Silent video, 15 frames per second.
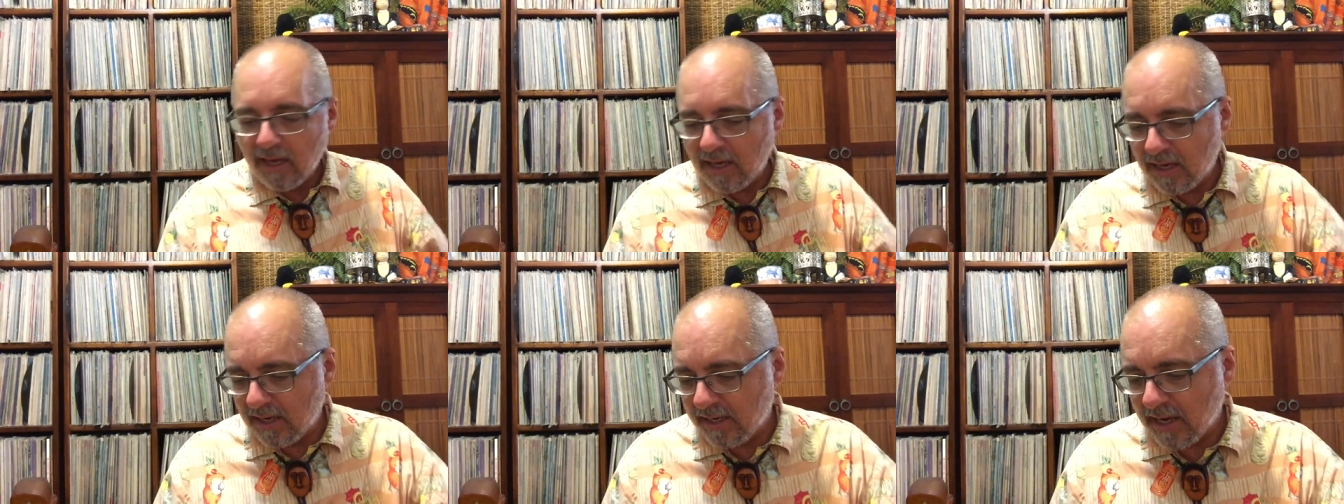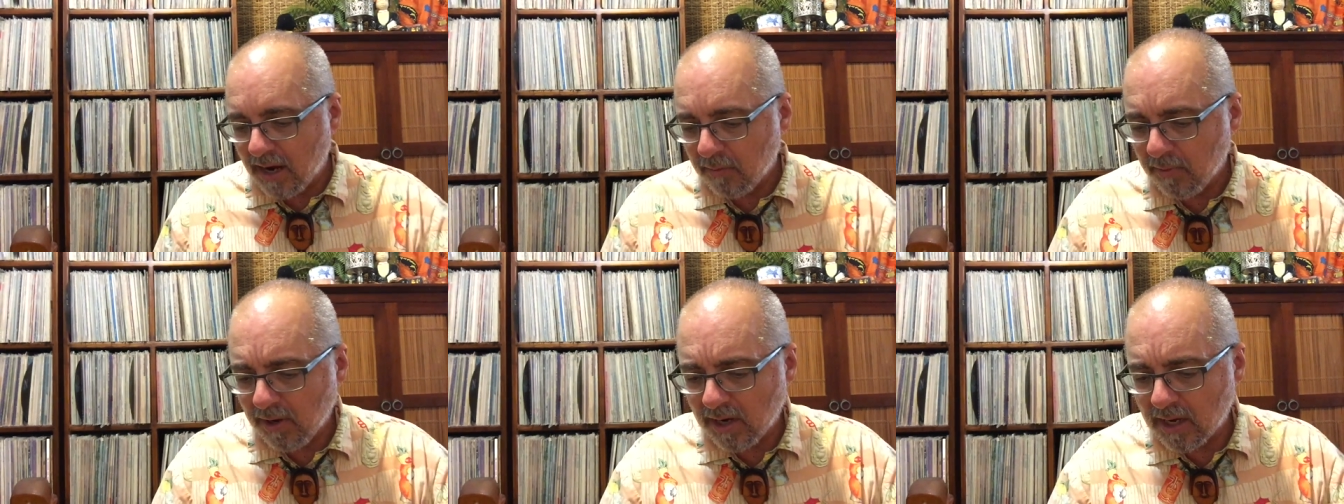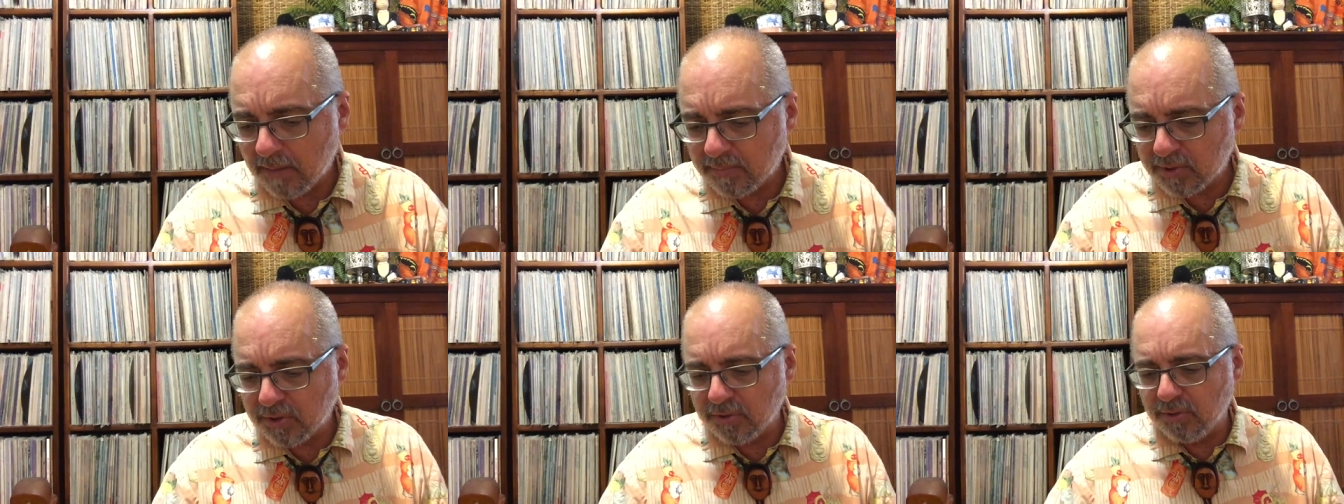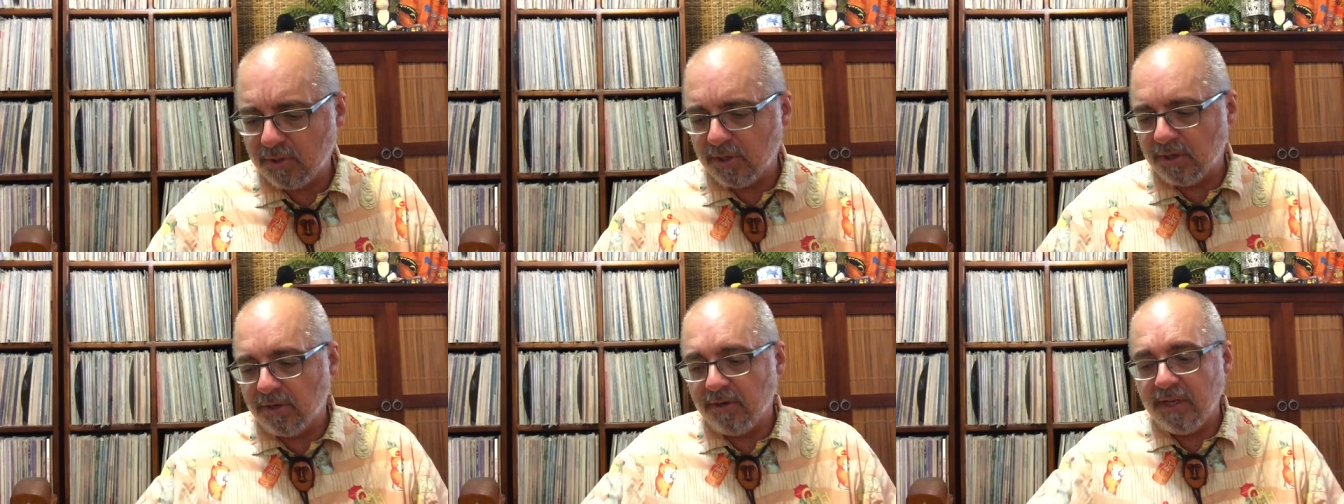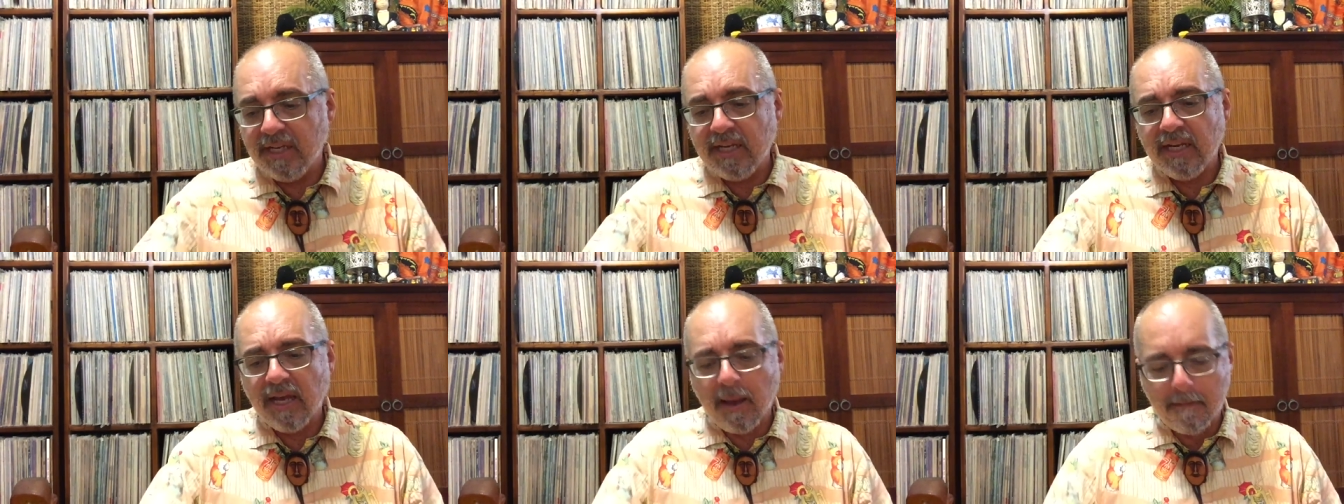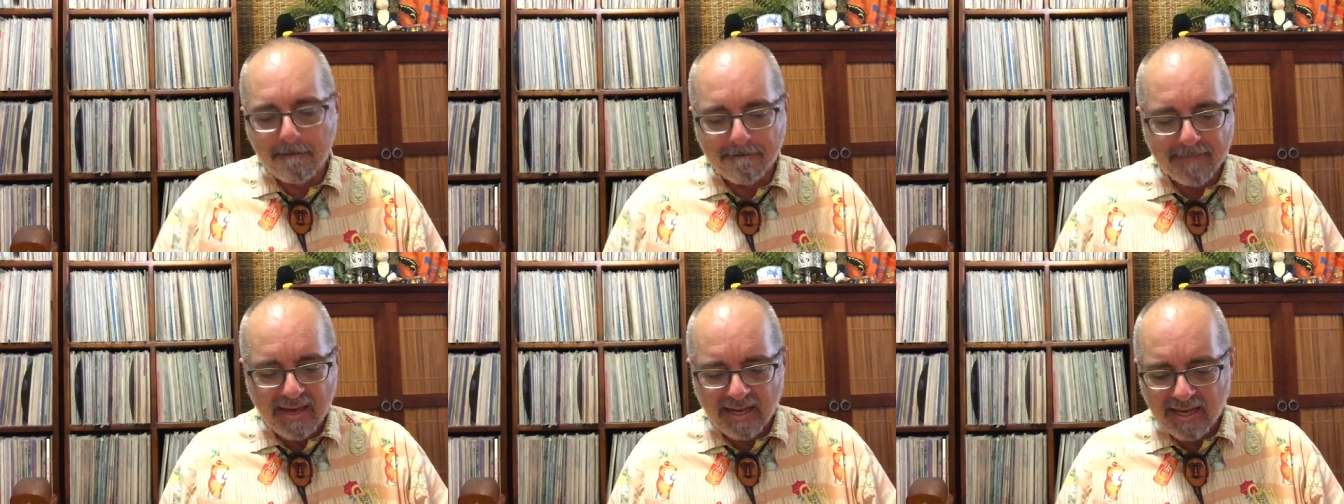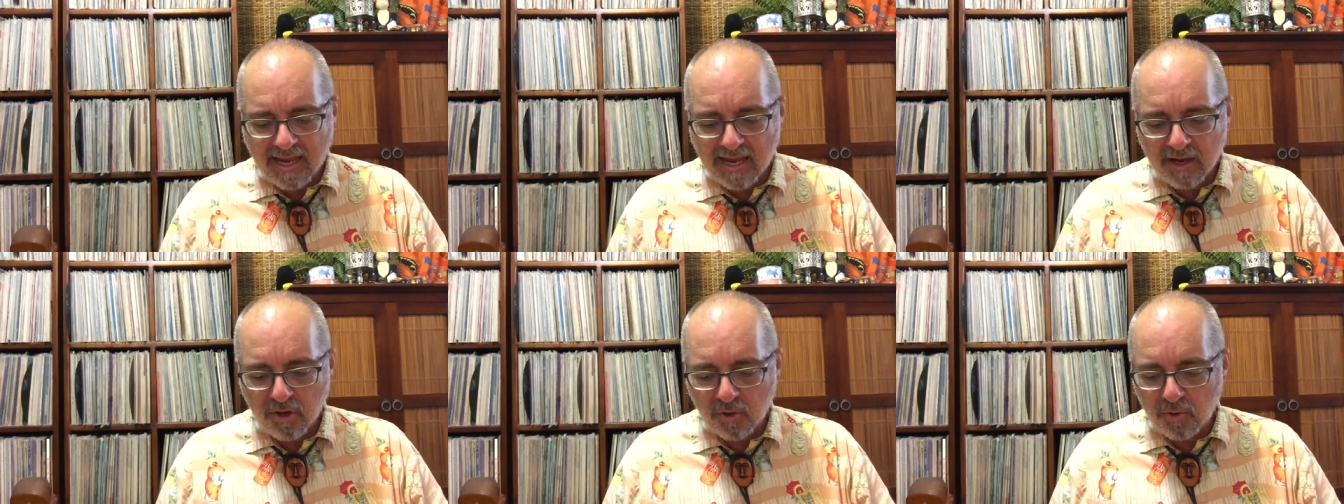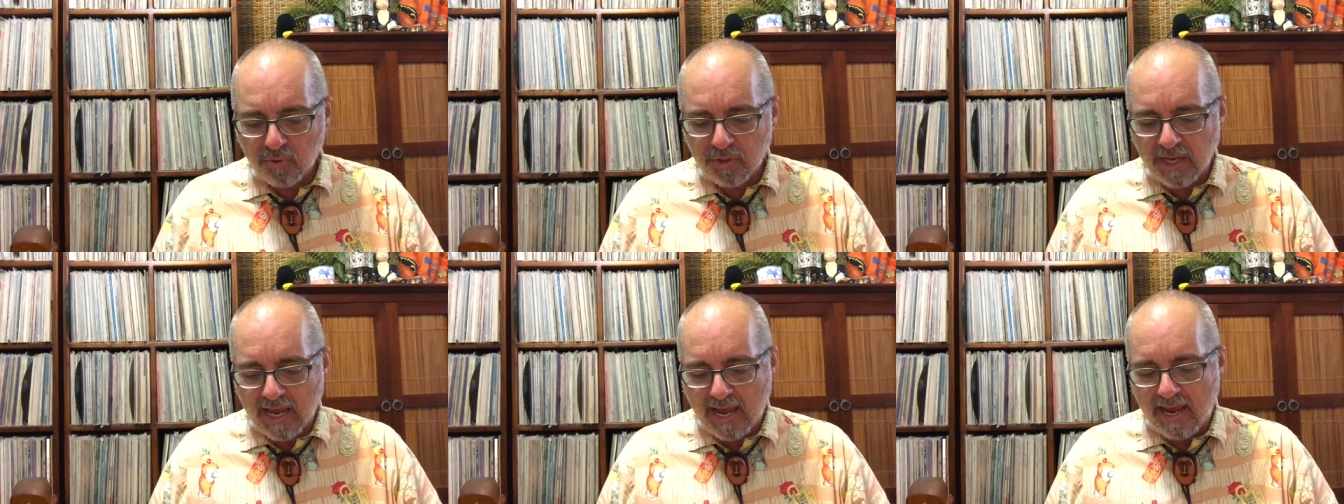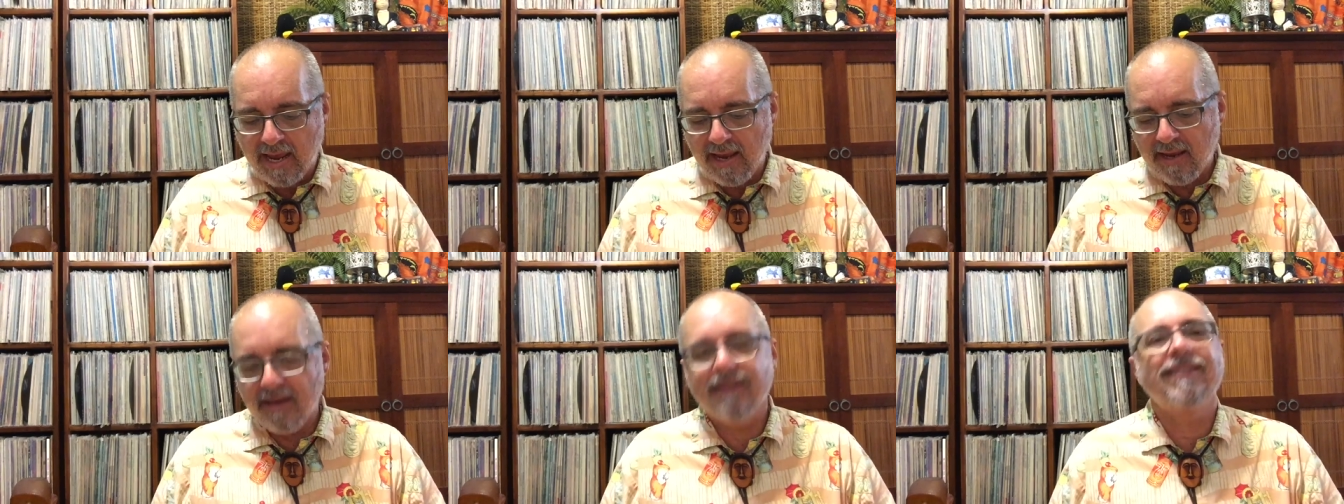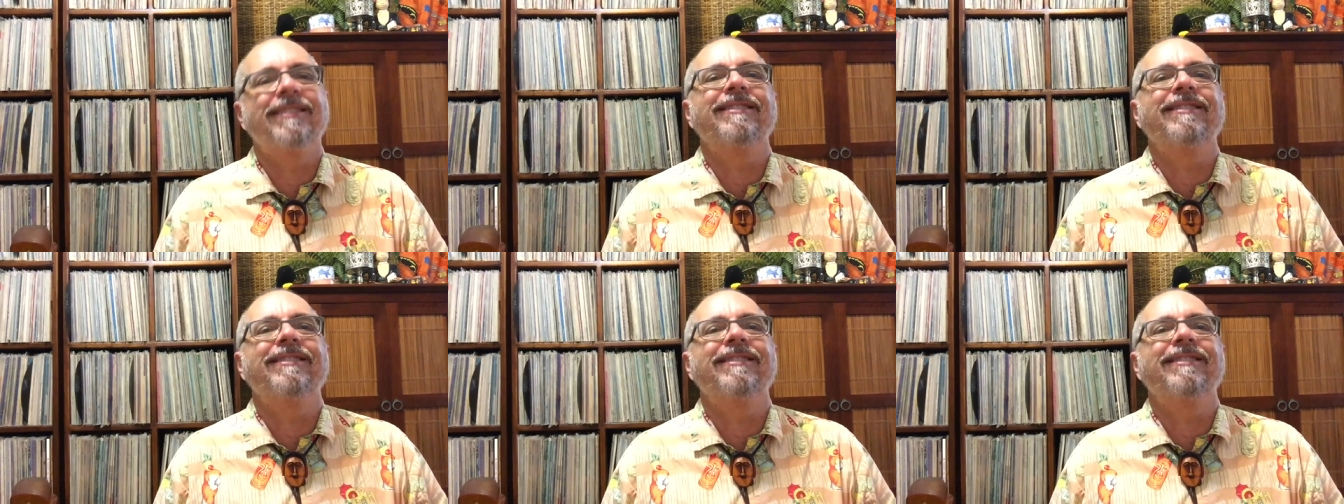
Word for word: Uh, now we're up to Ernie Menehune,